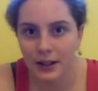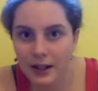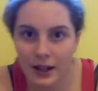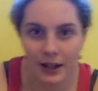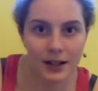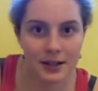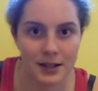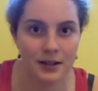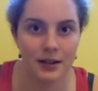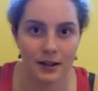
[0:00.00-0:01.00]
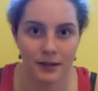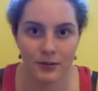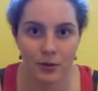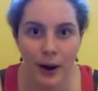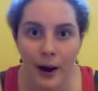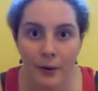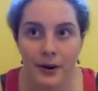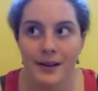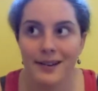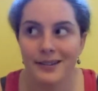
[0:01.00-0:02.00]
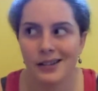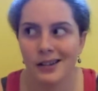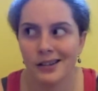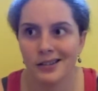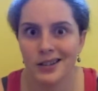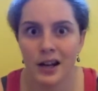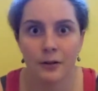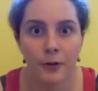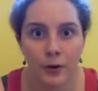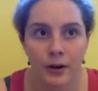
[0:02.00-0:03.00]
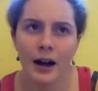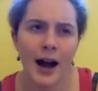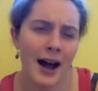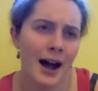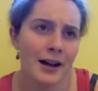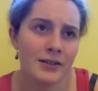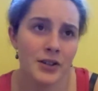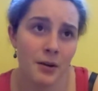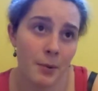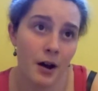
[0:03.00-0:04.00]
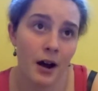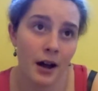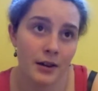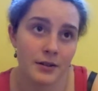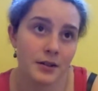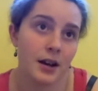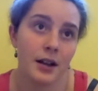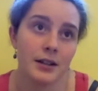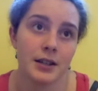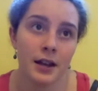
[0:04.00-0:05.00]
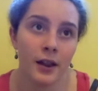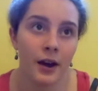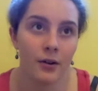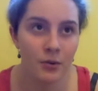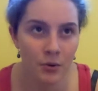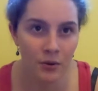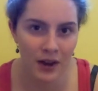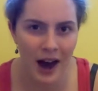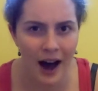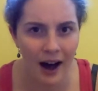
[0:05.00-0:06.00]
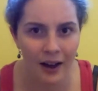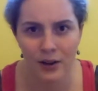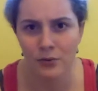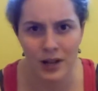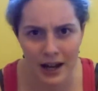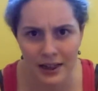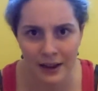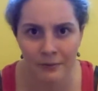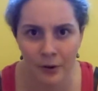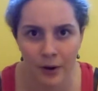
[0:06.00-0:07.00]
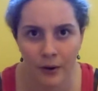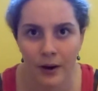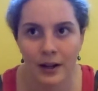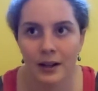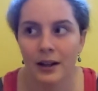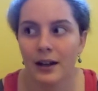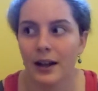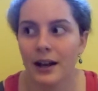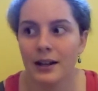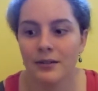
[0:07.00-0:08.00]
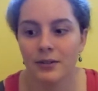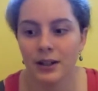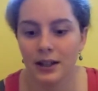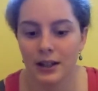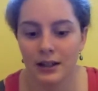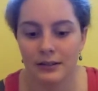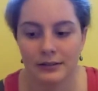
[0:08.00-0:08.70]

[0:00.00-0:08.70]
get into the crowd and take a photo. I had some guys kind of say like, ooh, yeah, you take that photo. And I didn't really